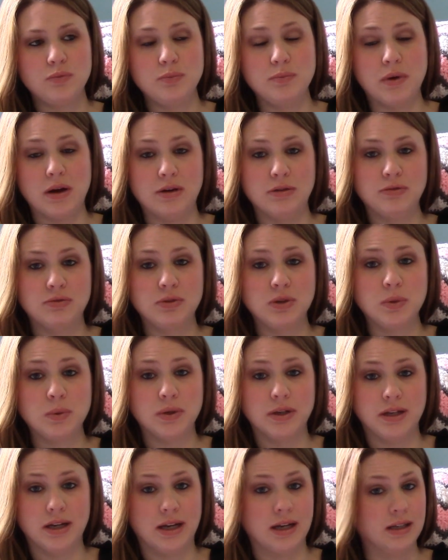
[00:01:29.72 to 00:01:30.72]
my
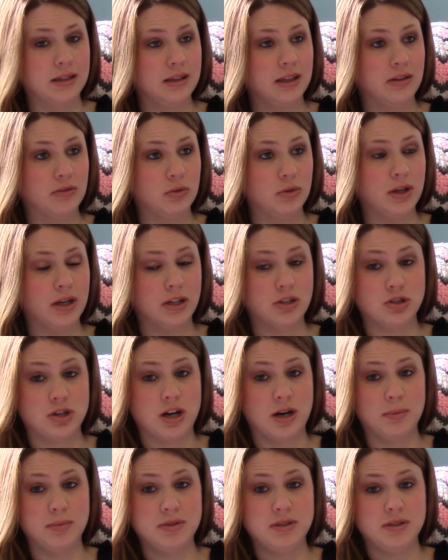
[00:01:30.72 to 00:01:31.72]
fluid level had
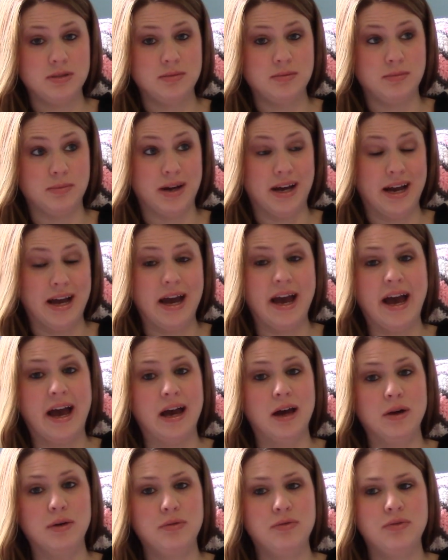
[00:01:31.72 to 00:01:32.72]
dropped by
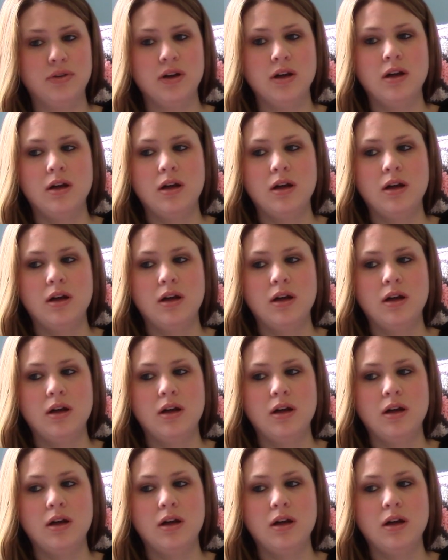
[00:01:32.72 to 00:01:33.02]
half.